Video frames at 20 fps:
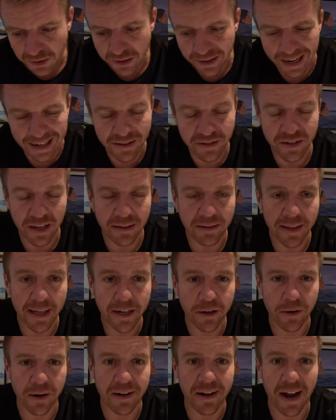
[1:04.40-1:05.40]
I'd say
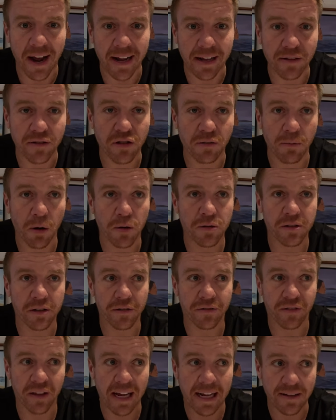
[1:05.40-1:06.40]
later at night. So most of the
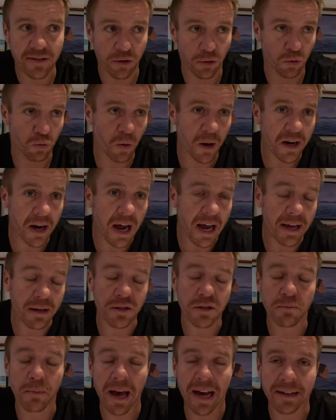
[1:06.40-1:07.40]
flights are red
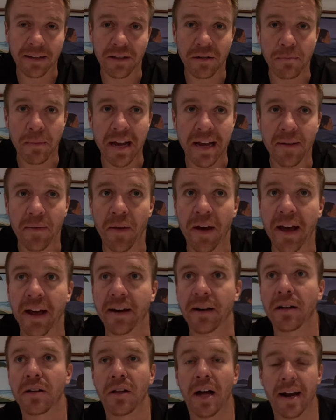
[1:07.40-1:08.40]
eyes back to the
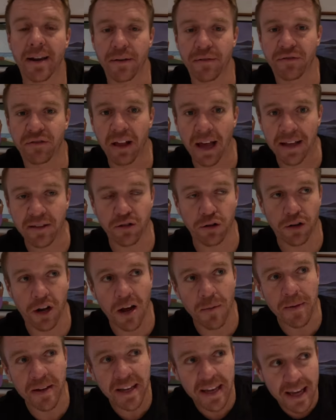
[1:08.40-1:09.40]
mainland. A lot of the flights are
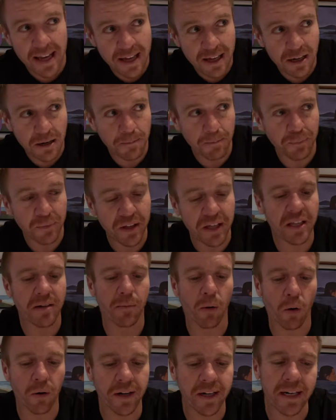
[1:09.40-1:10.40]
coming in in the
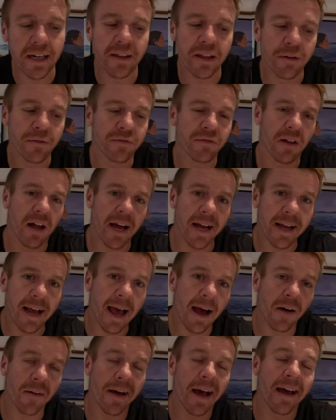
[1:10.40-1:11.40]
morning and then flying
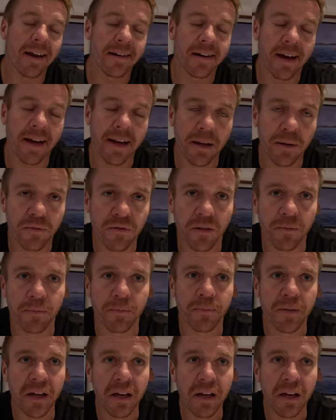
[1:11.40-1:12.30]
out at night from